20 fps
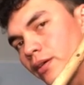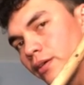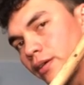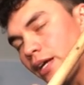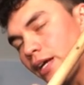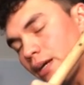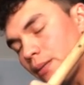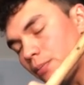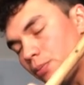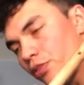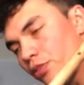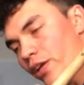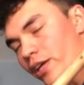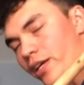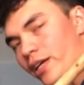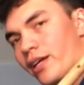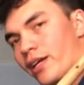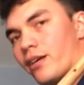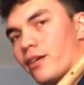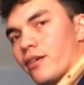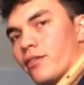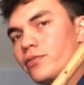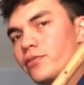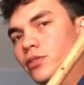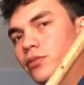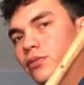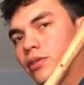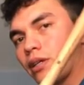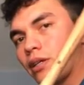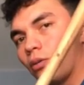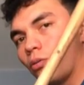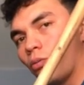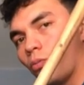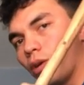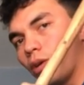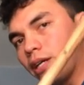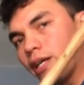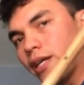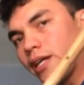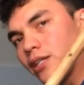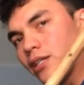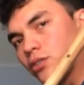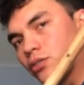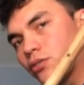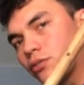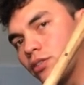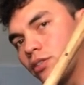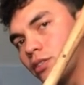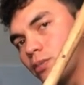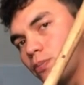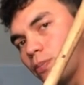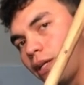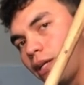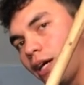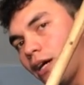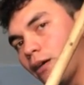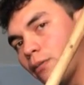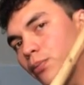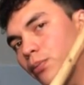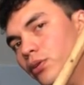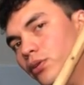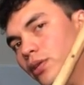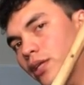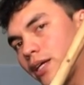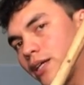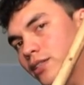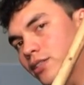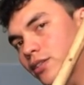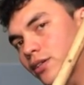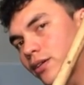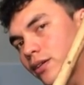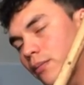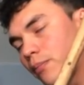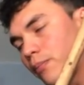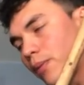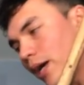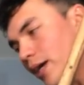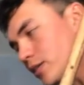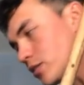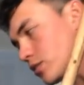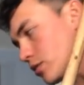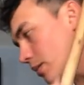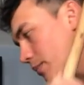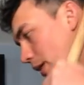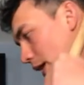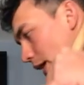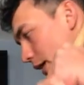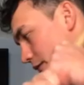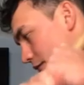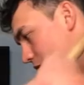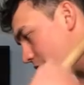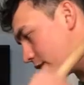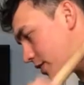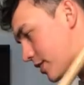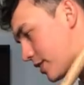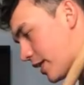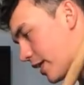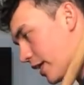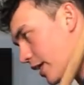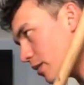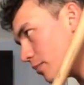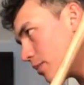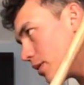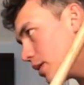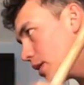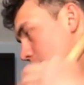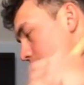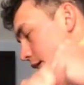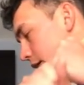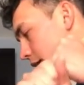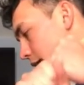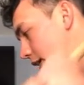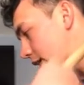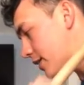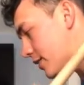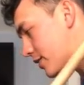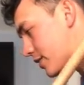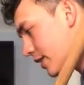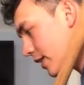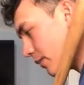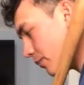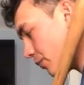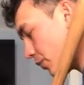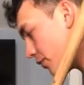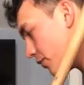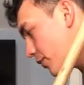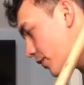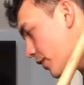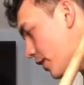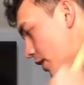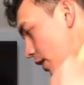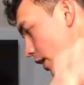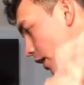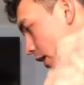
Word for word: Okay, I'm thinking of doing one-hand drills, but now both hands are on the bat, so I'm having the same concept of